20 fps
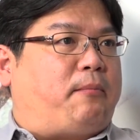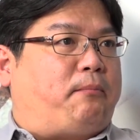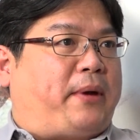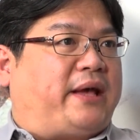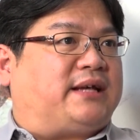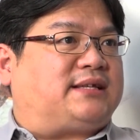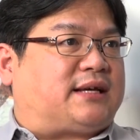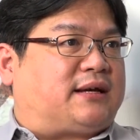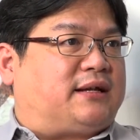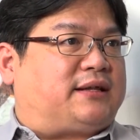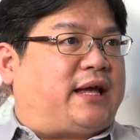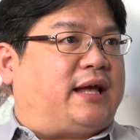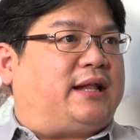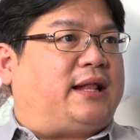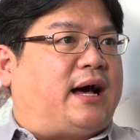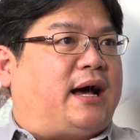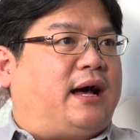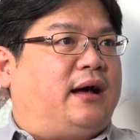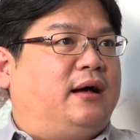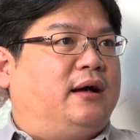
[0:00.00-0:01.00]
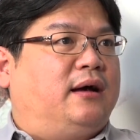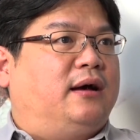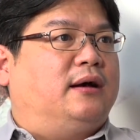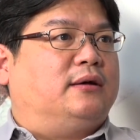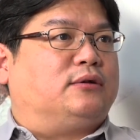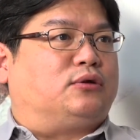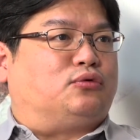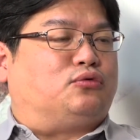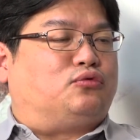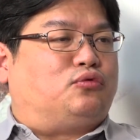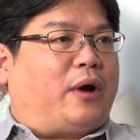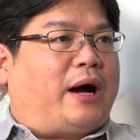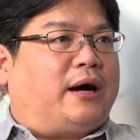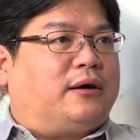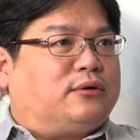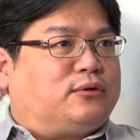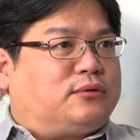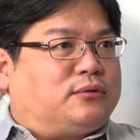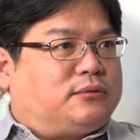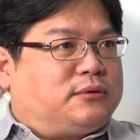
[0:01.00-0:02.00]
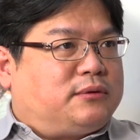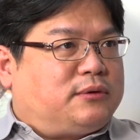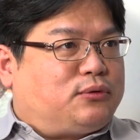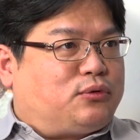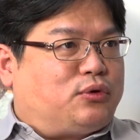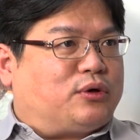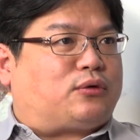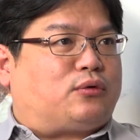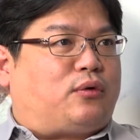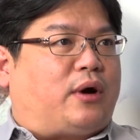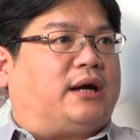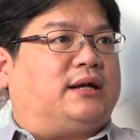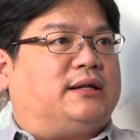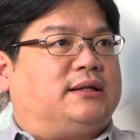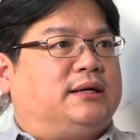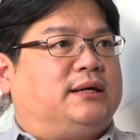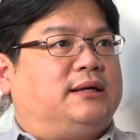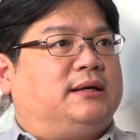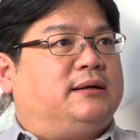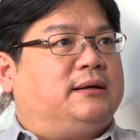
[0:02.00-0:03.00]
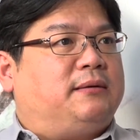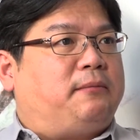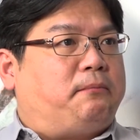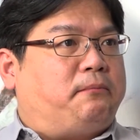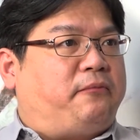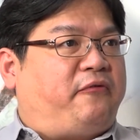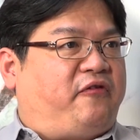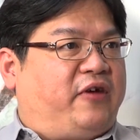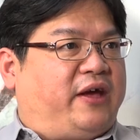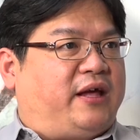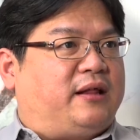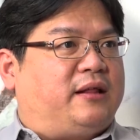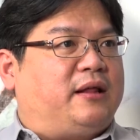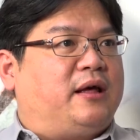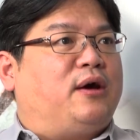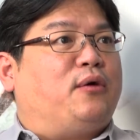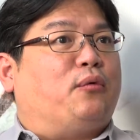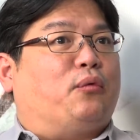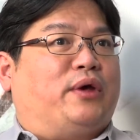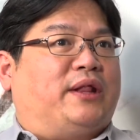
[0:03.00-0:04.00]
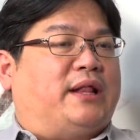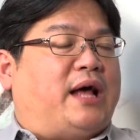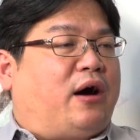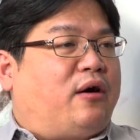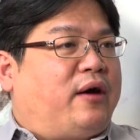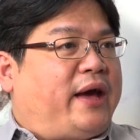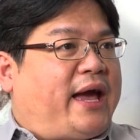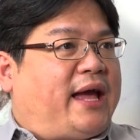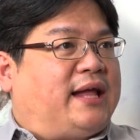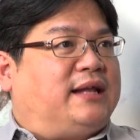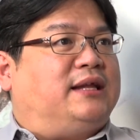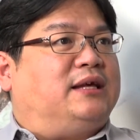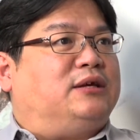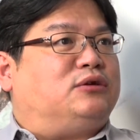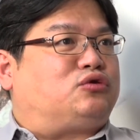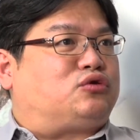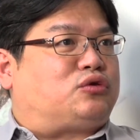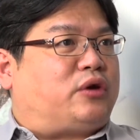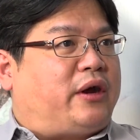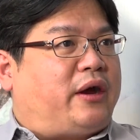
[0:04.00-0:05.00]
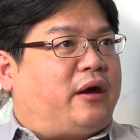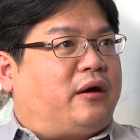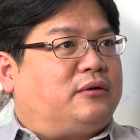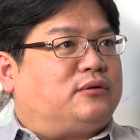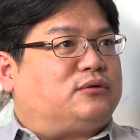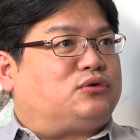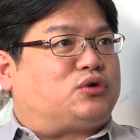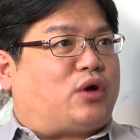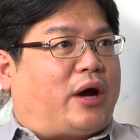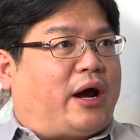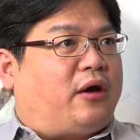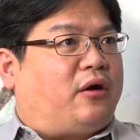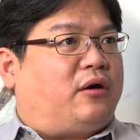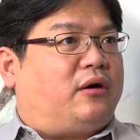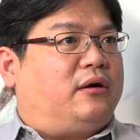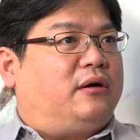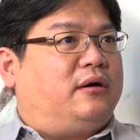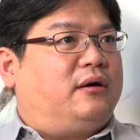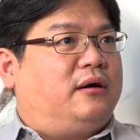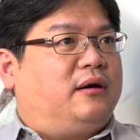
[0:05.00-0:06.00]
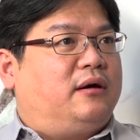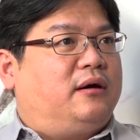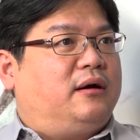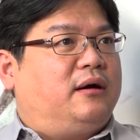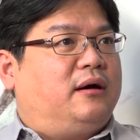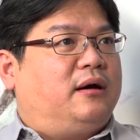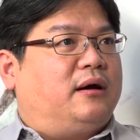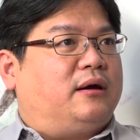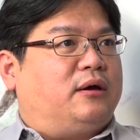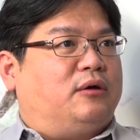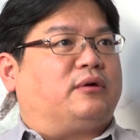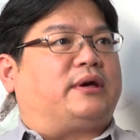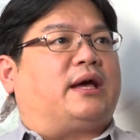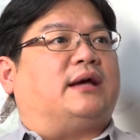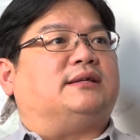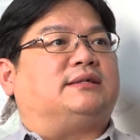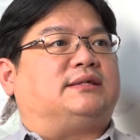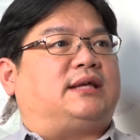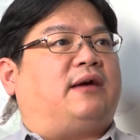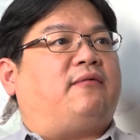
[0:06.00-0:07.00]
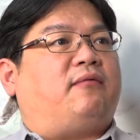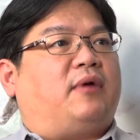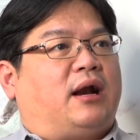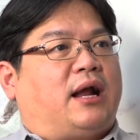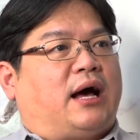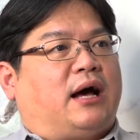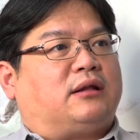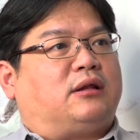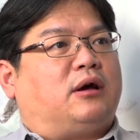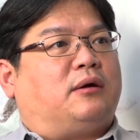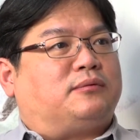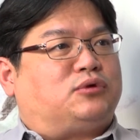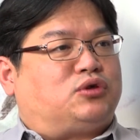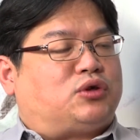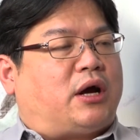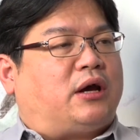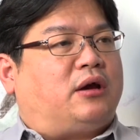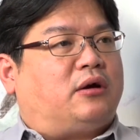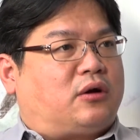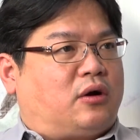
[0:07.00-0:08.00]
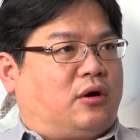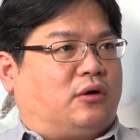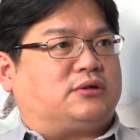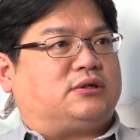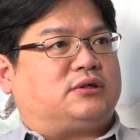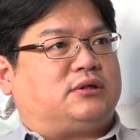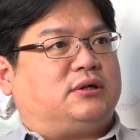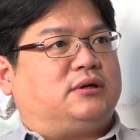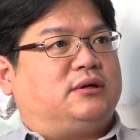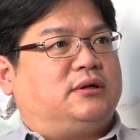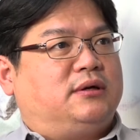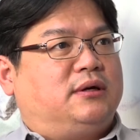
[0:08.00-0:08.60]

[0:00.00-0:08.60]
basic data to run good quality feed without any trial. You can save a lot of trial cost.